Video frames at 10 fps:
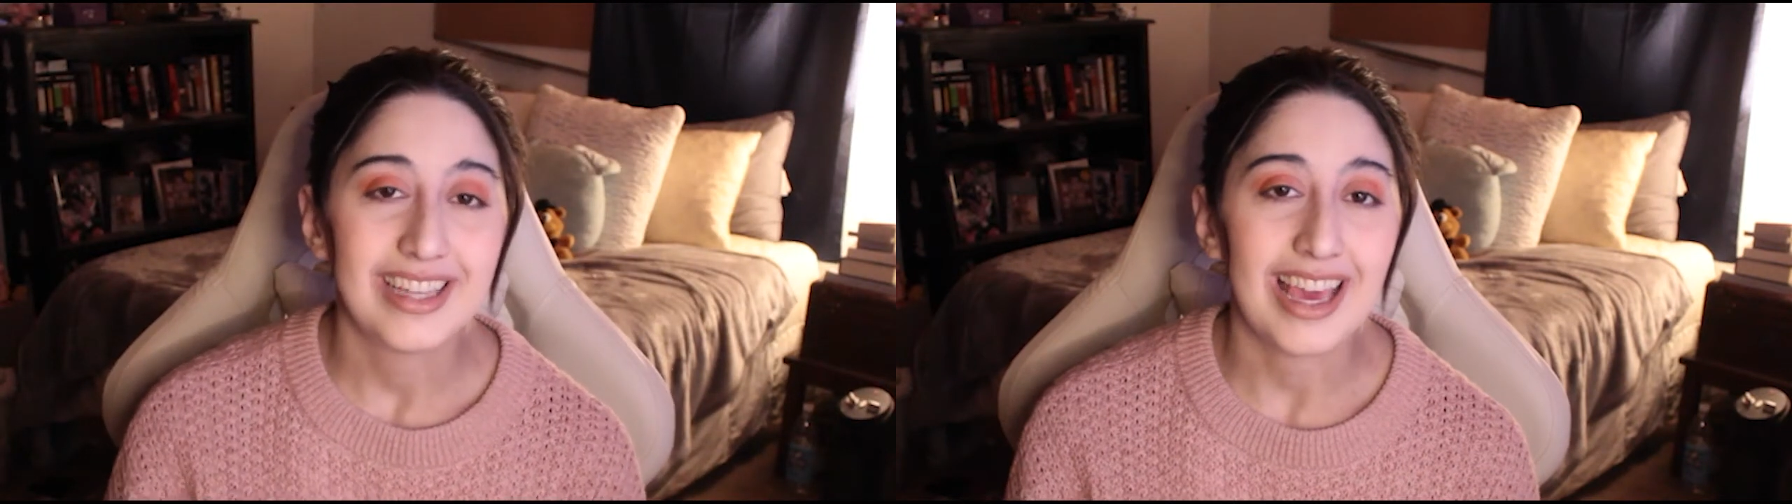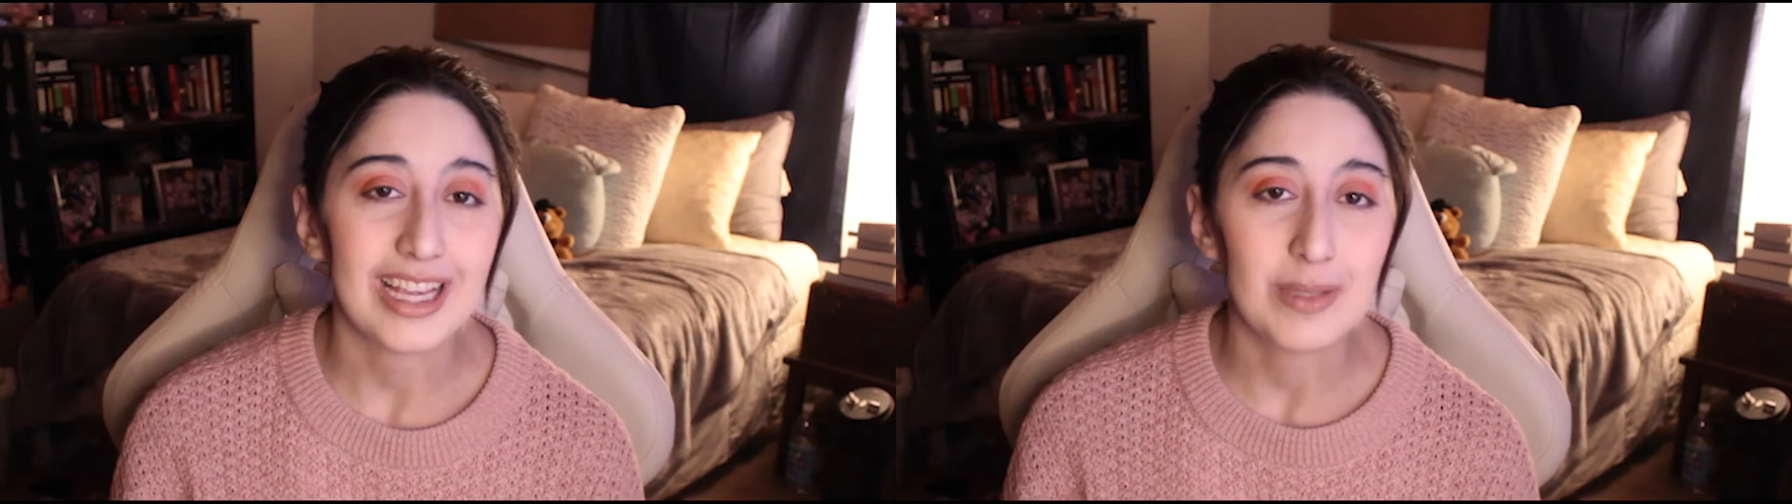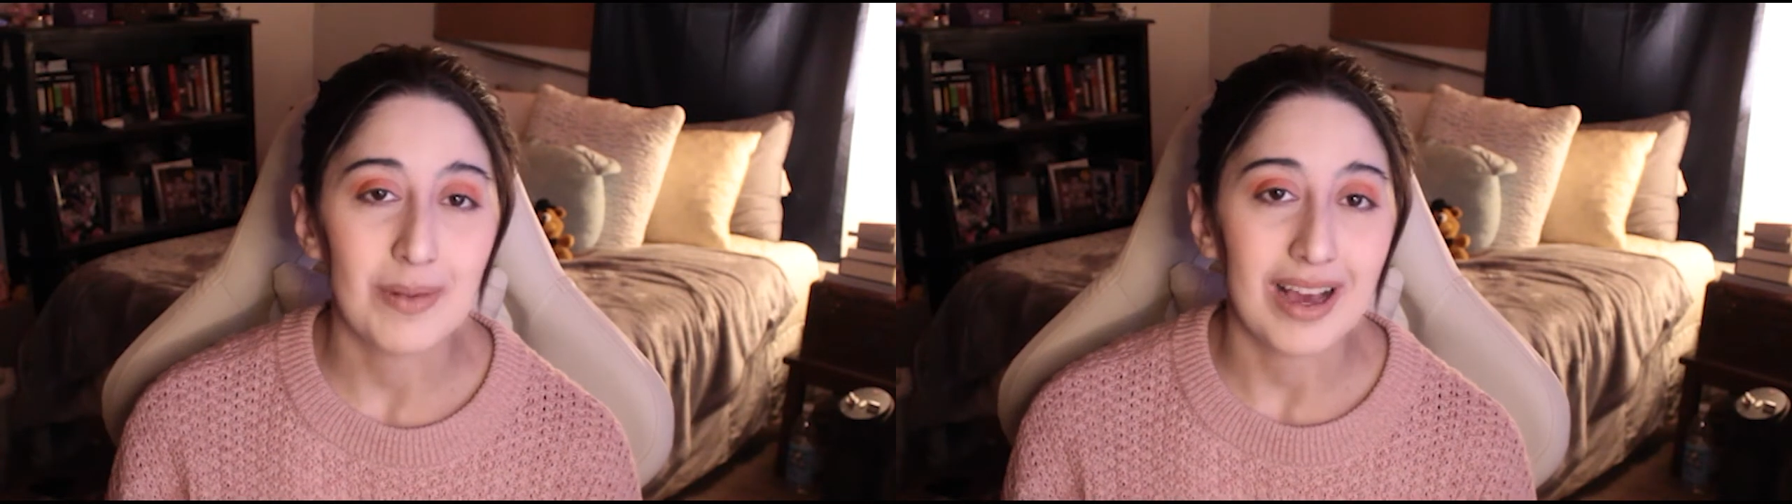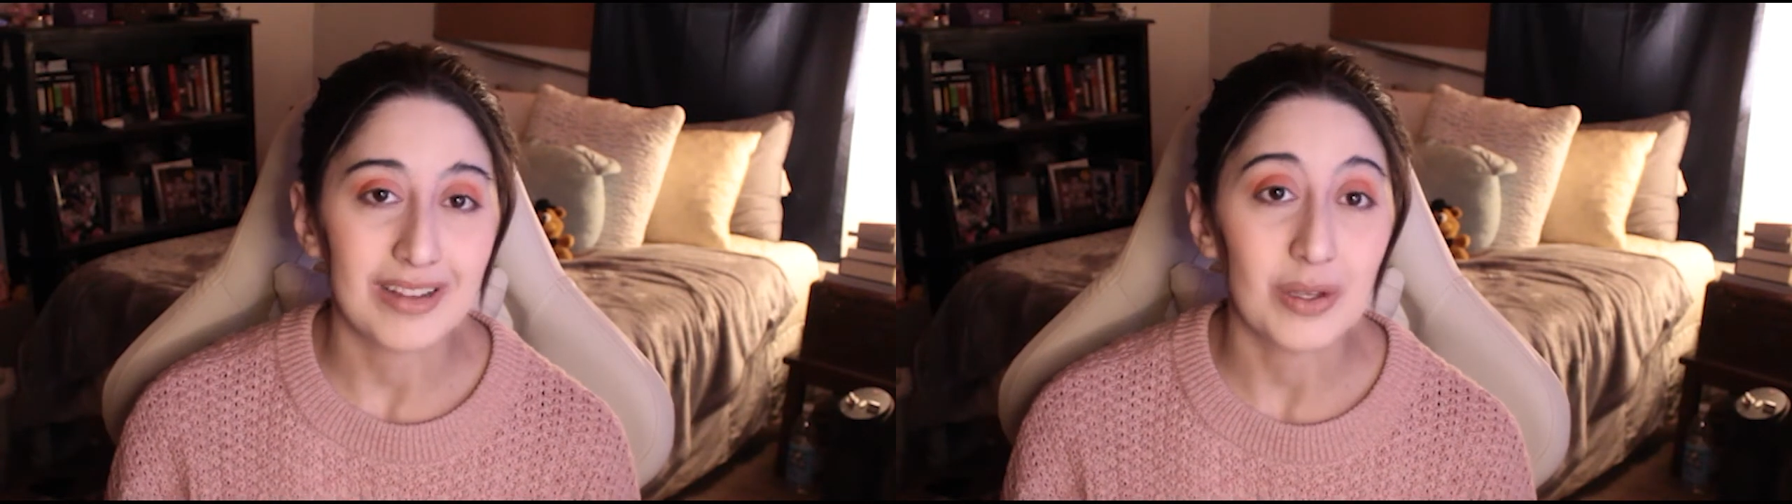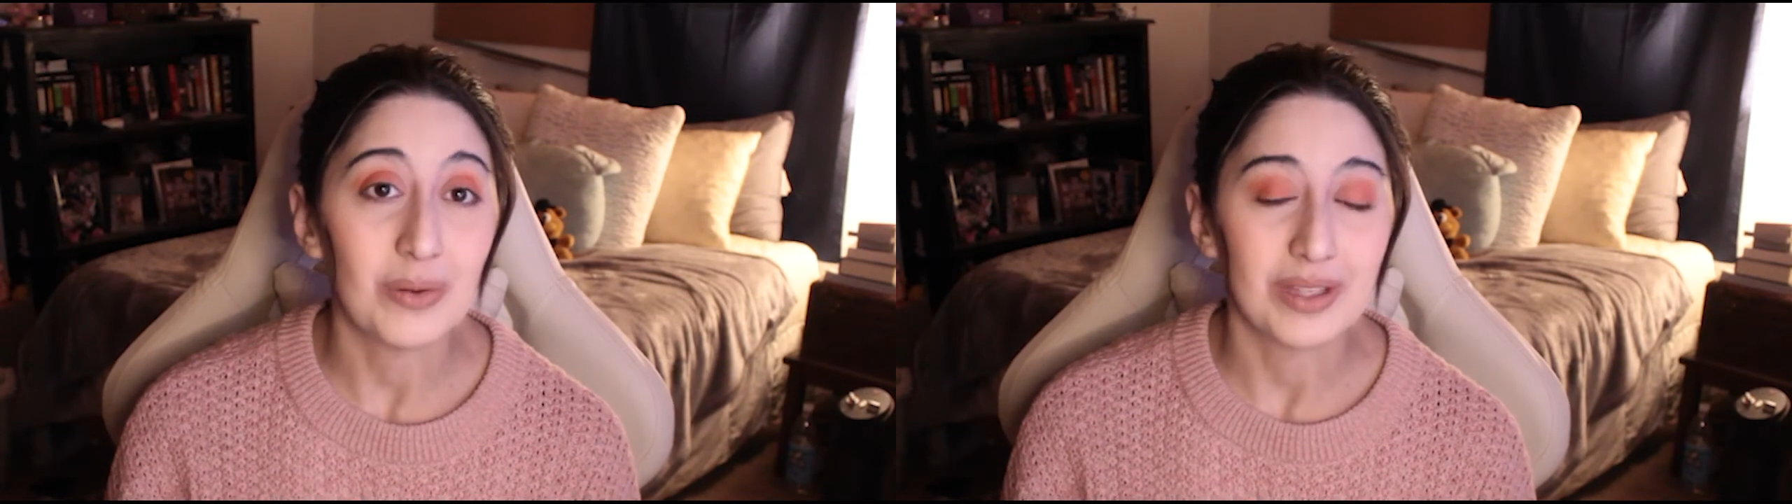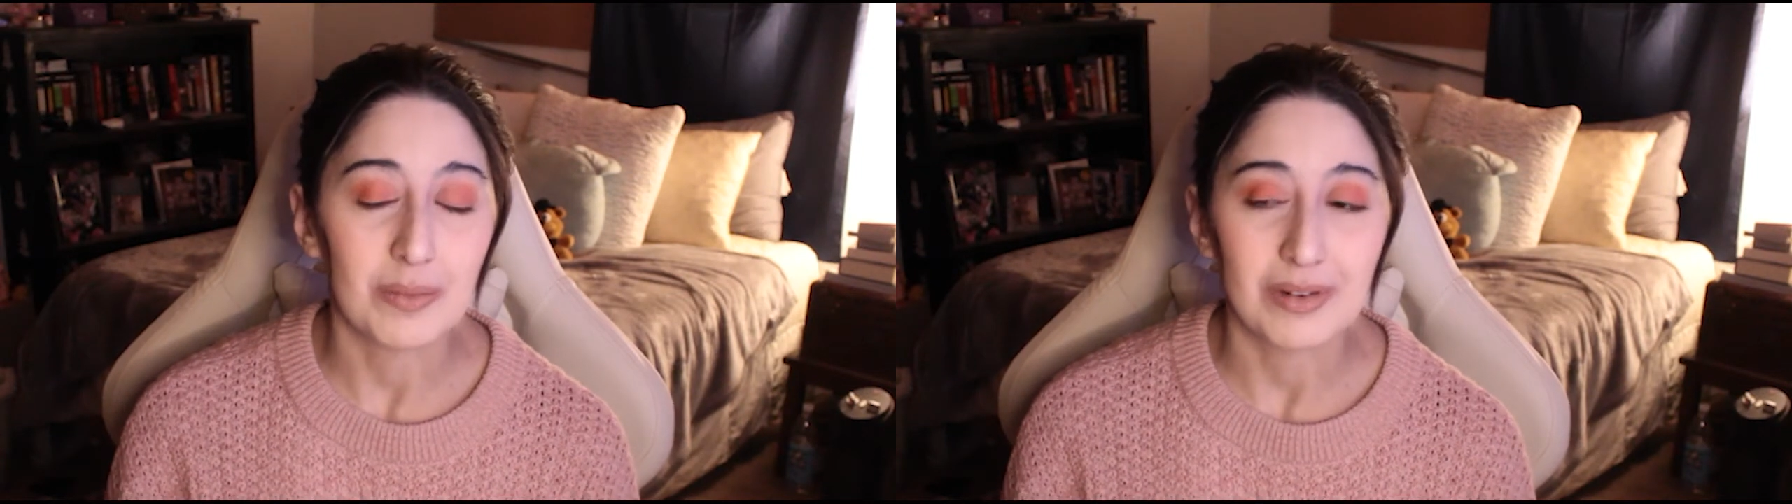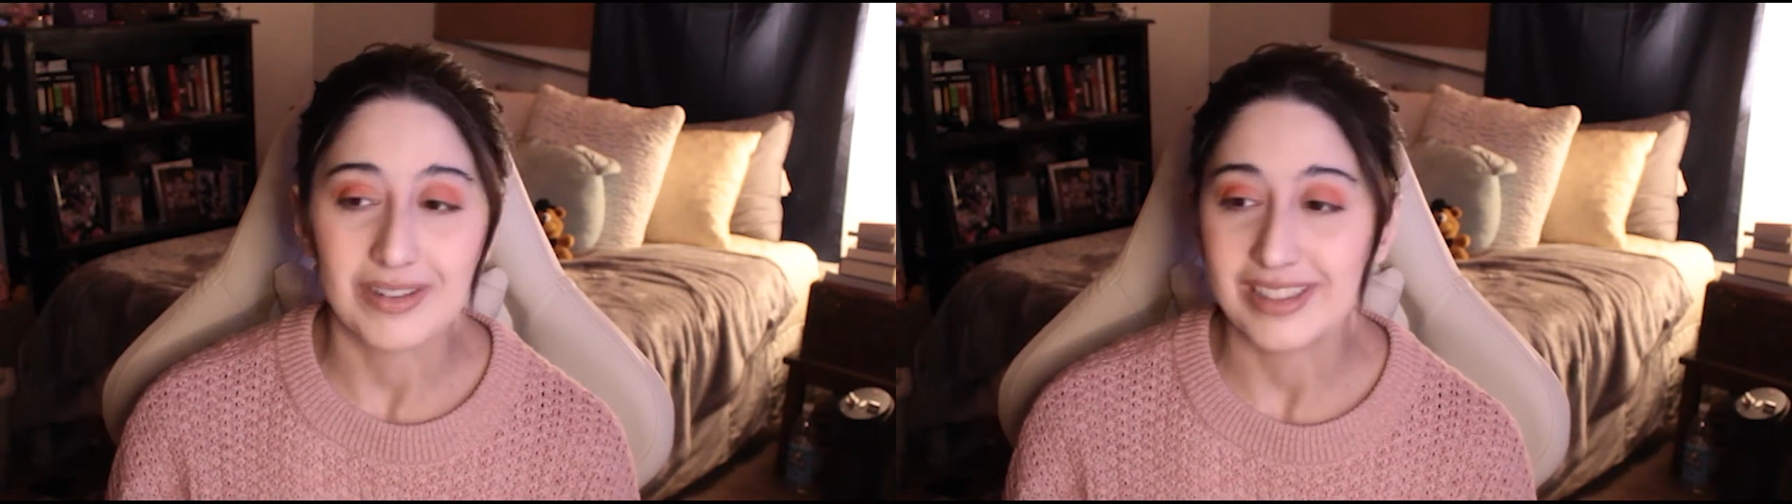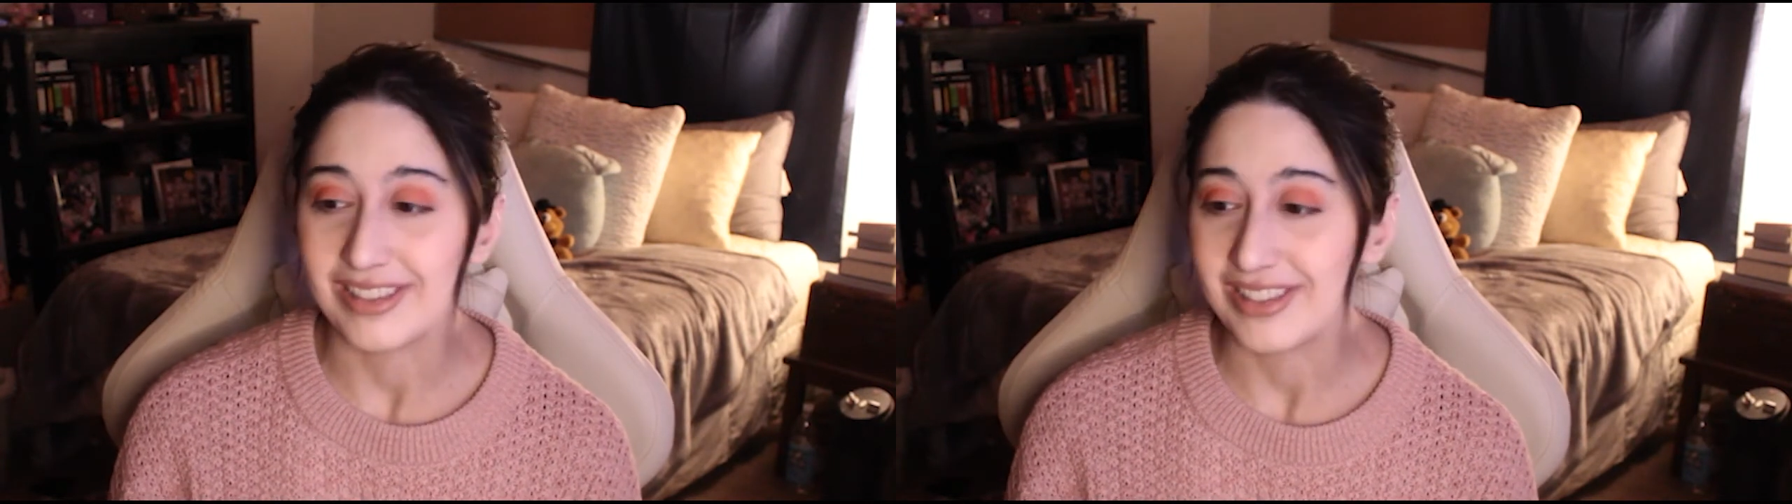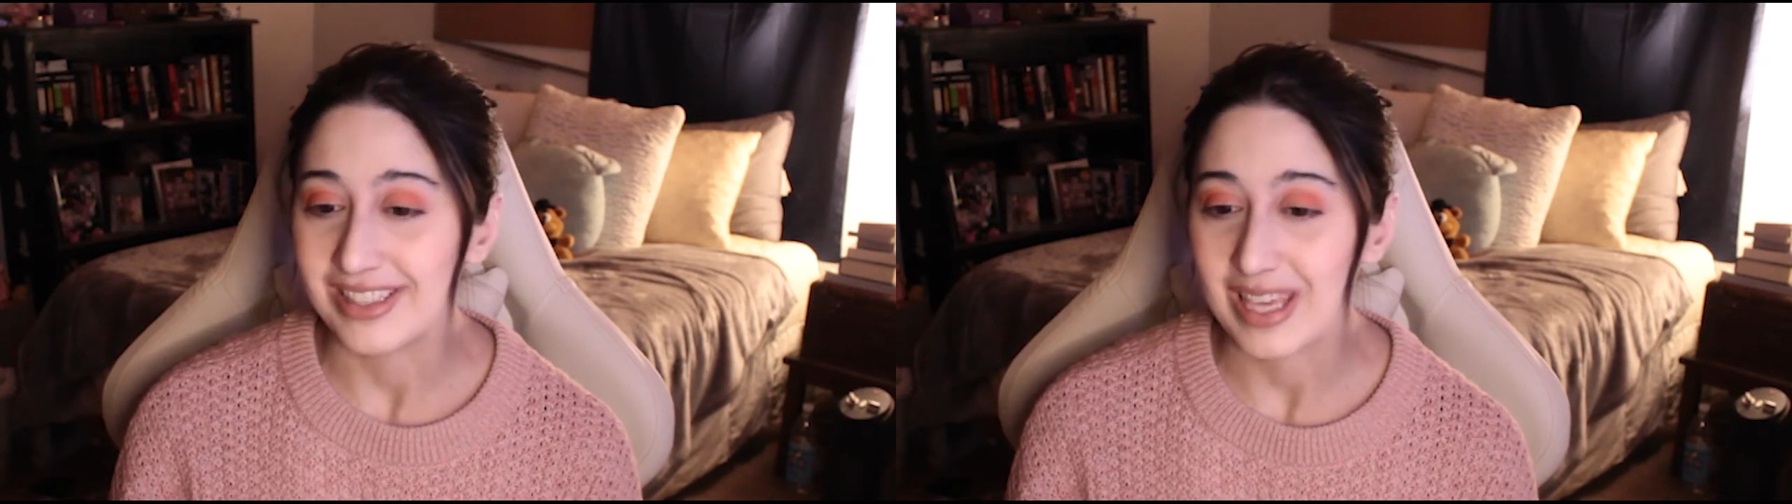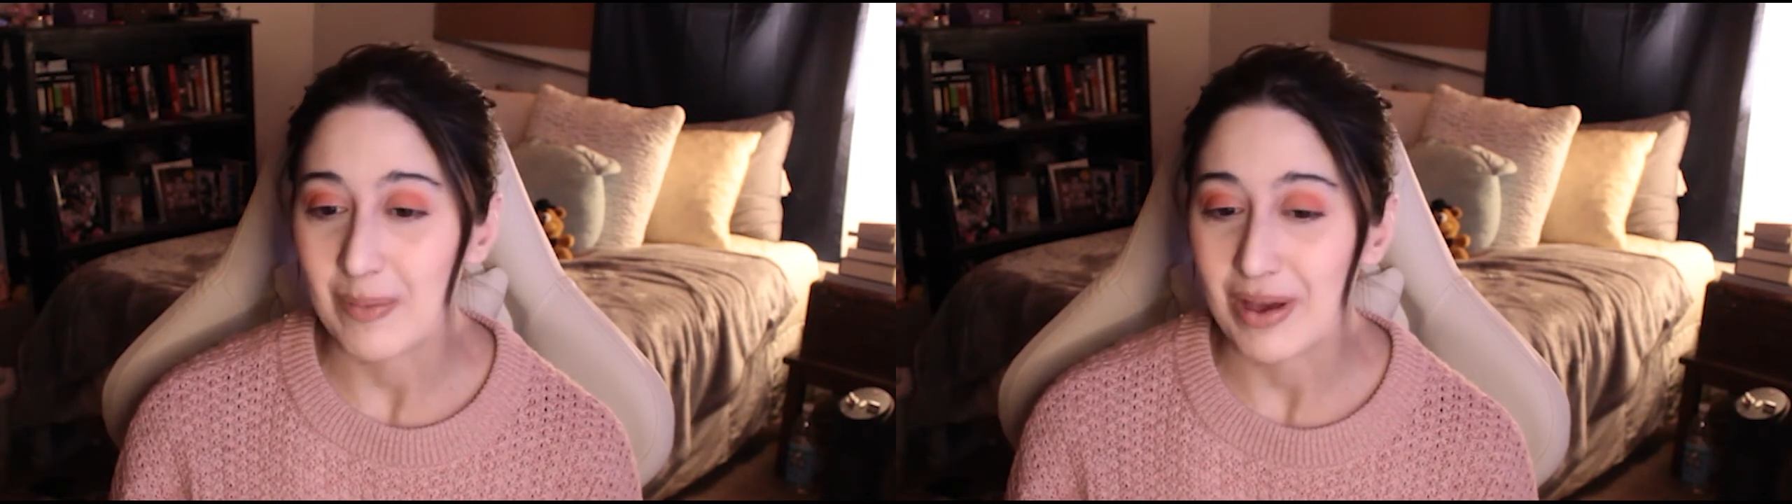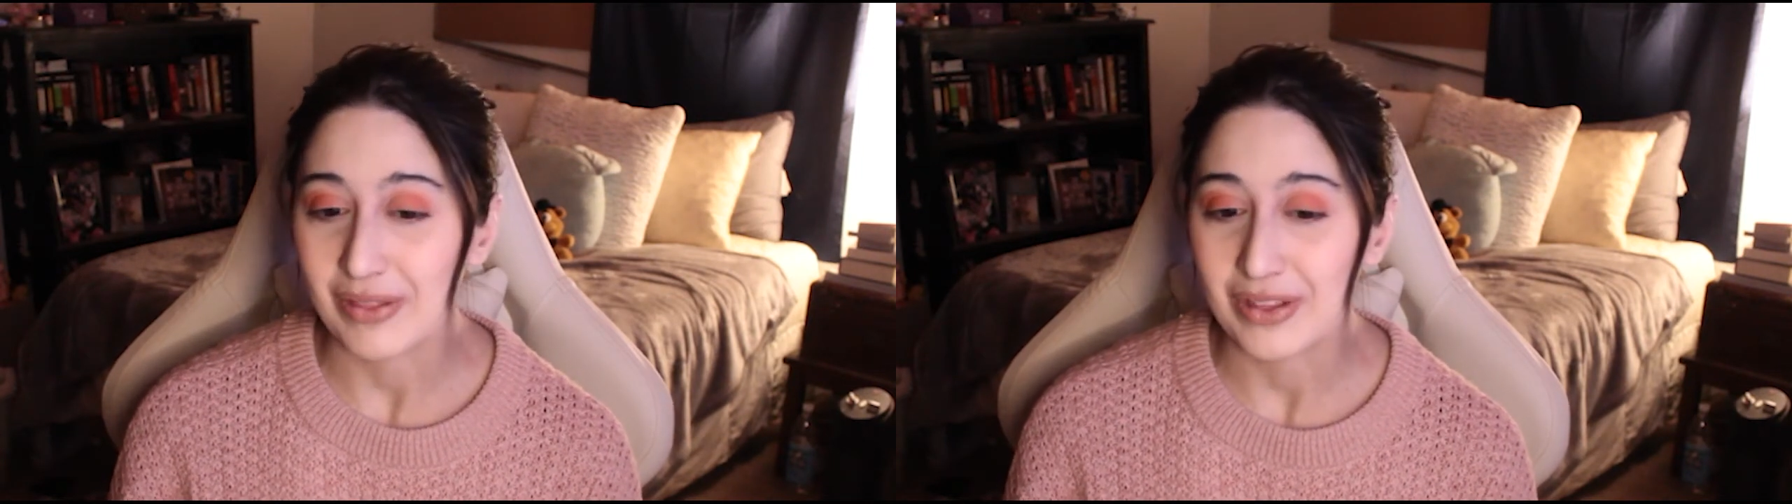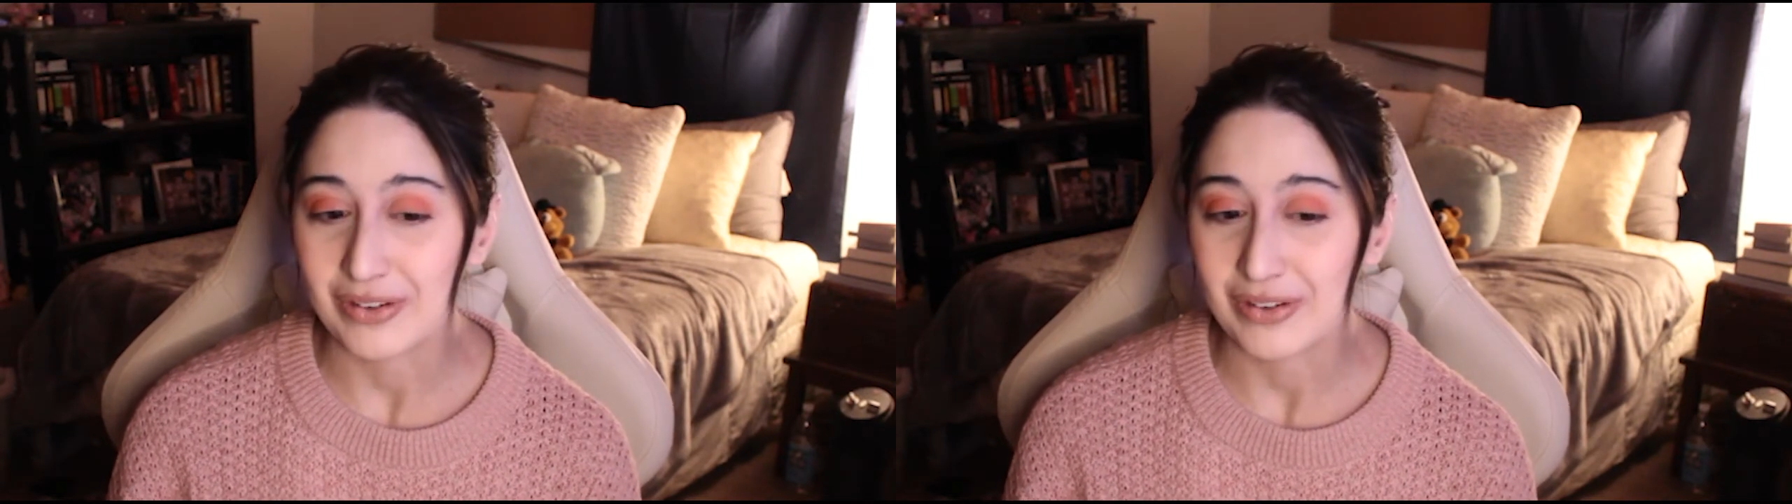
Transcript: Xbox only person just came out